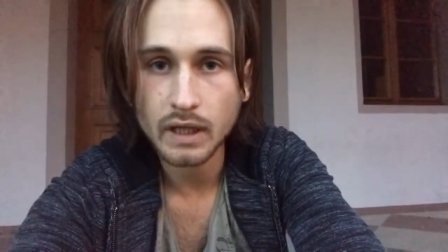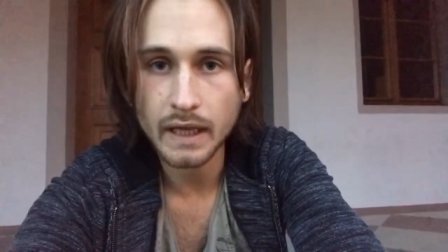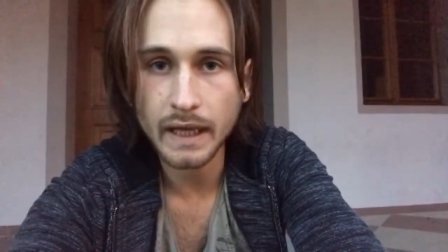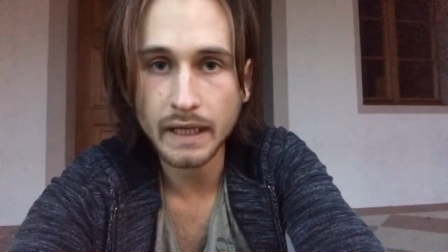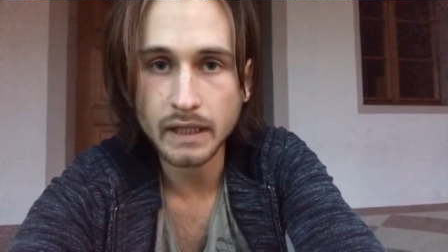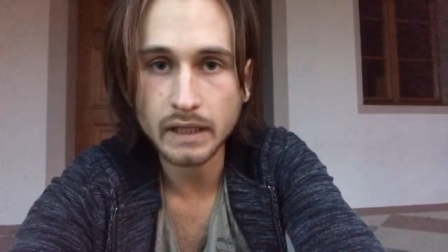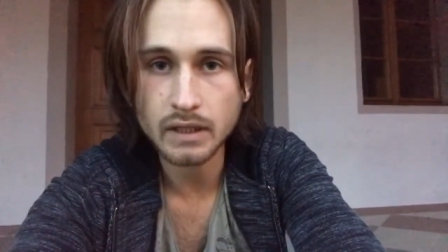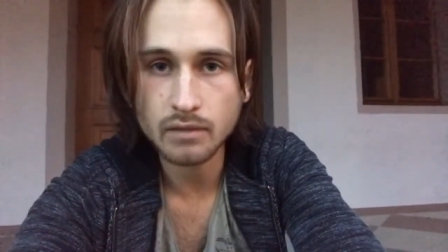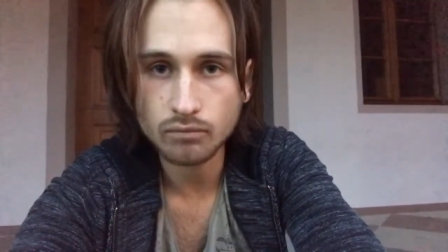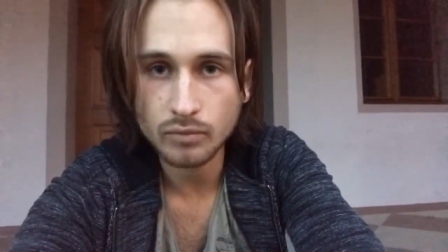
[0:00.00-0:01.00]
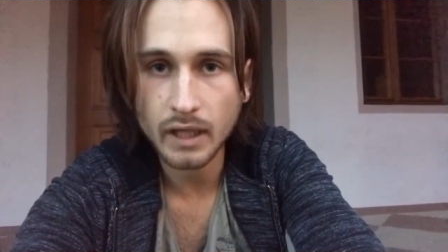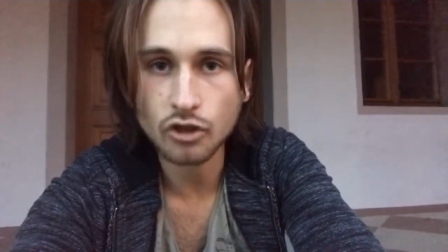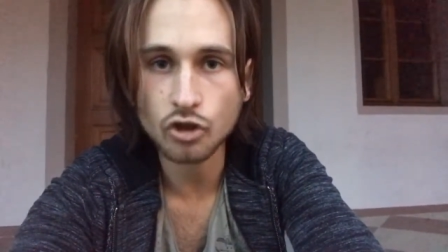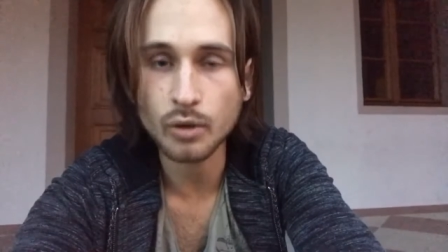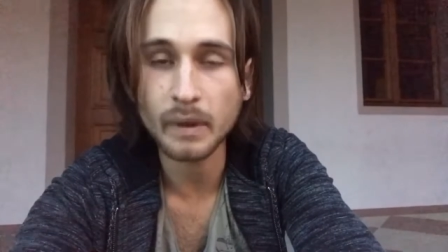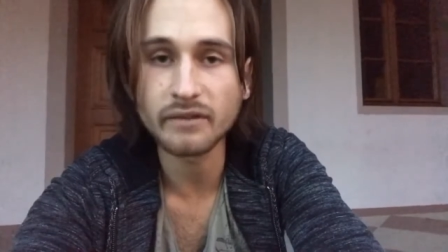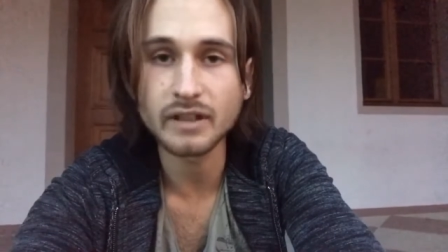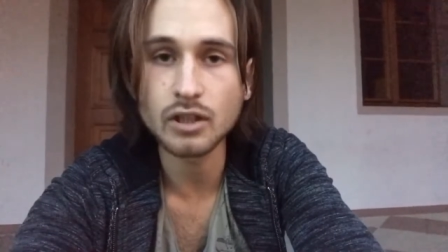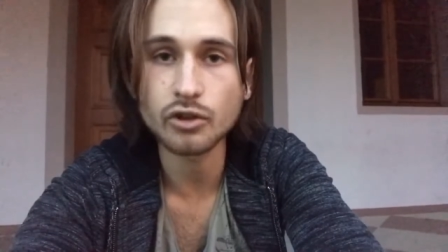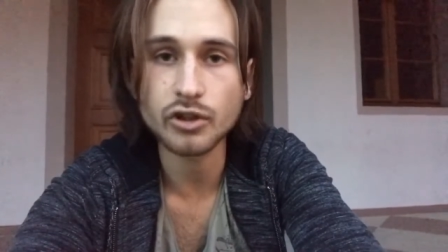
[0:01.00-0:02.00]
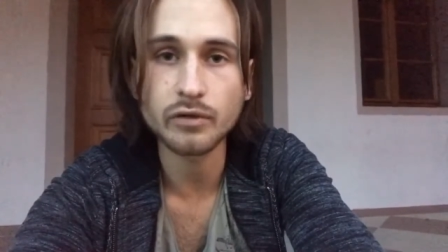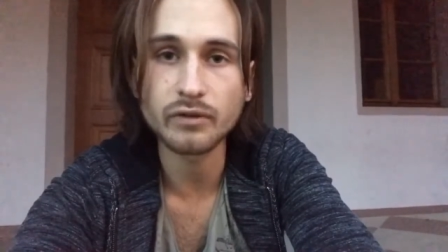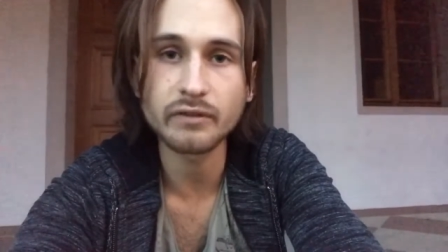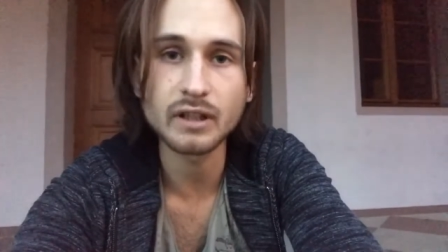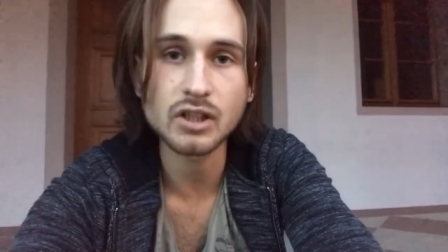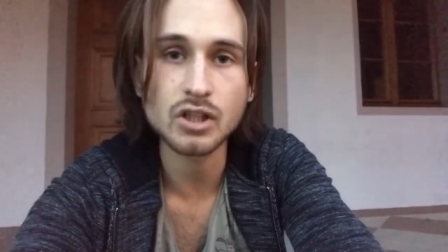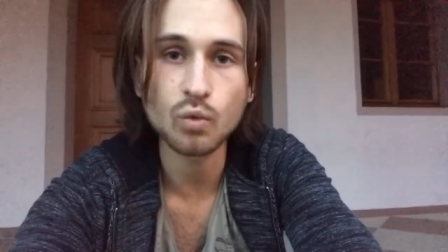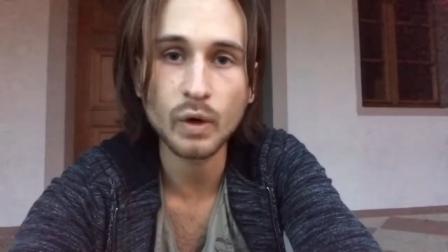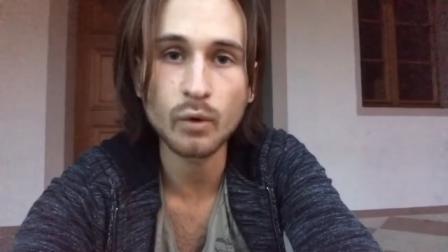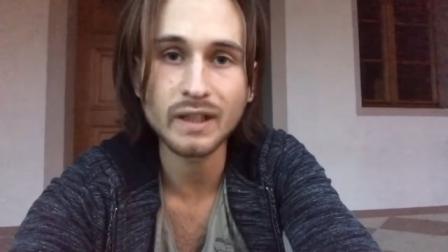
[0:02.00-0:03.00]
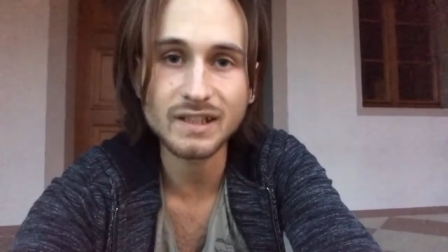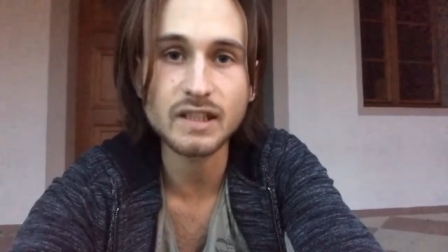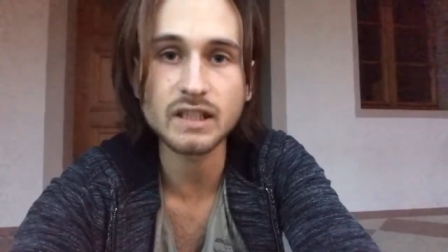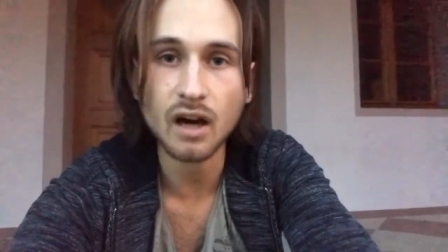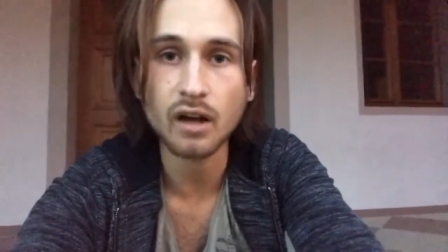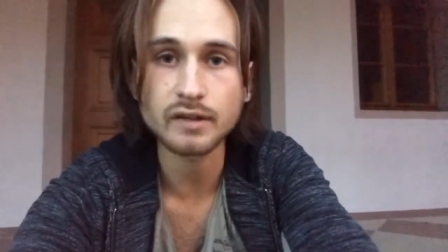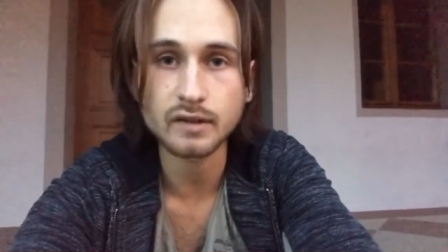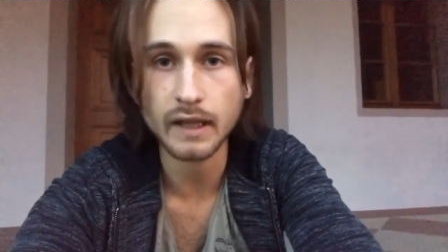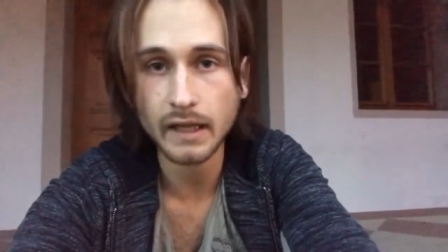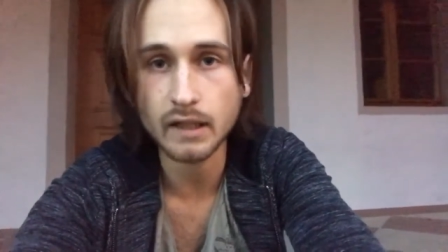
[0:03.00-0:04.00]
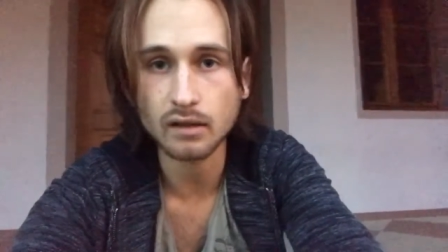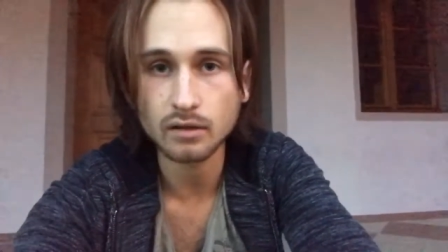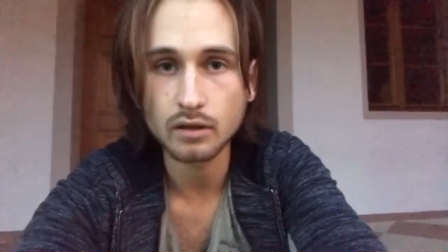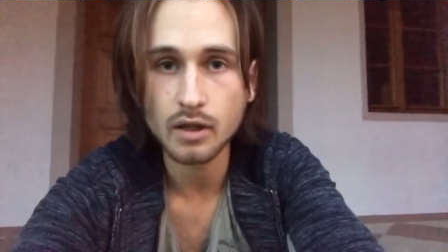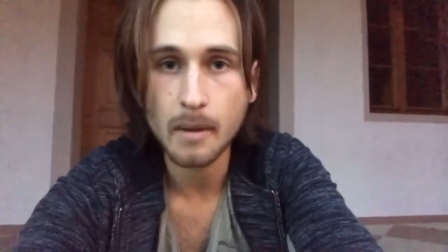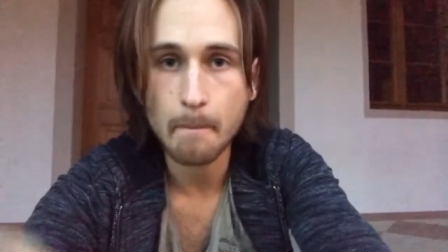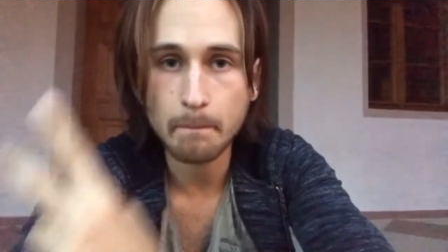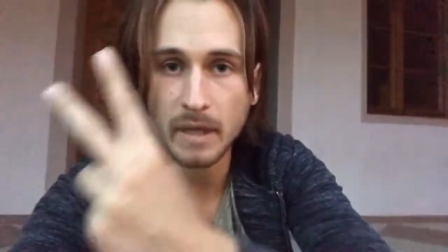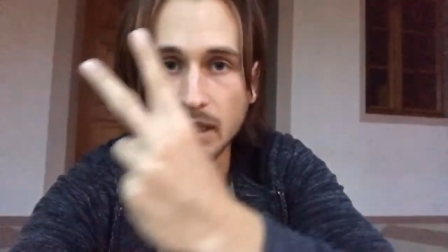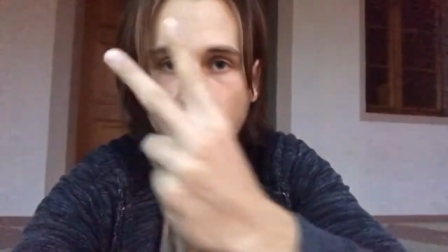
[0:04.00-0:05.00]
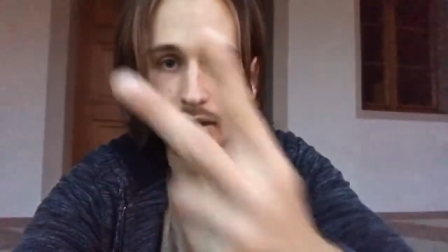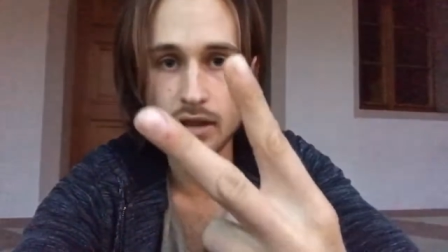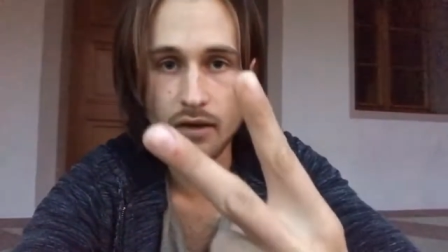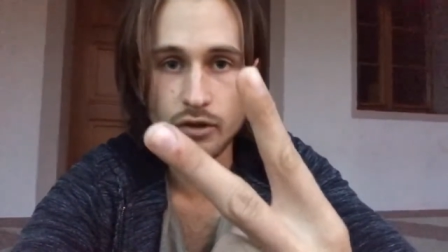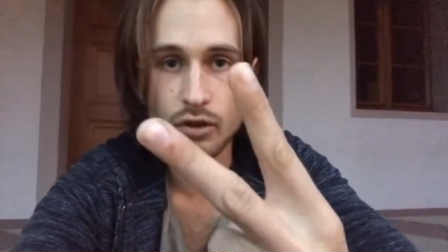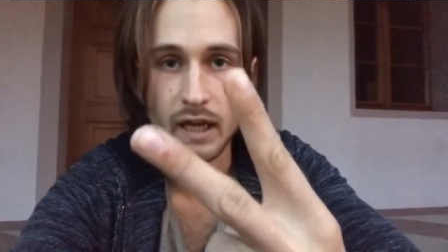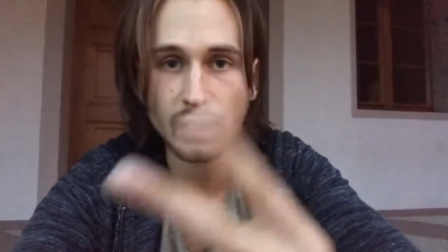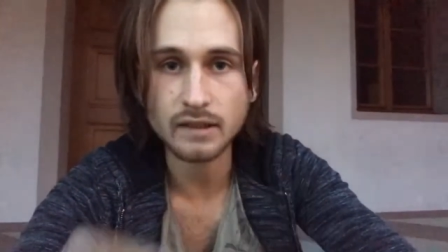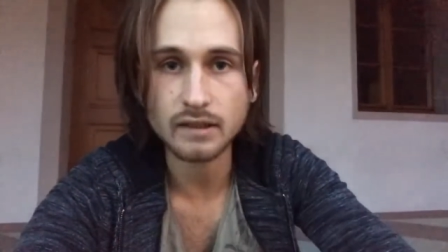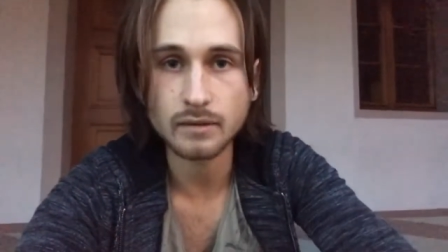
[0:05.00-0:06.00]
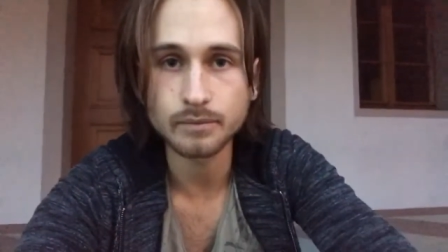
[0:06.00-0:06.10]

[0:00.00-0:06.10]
and enjoy my videos. And we will we will see us later. Peace. Love you guys.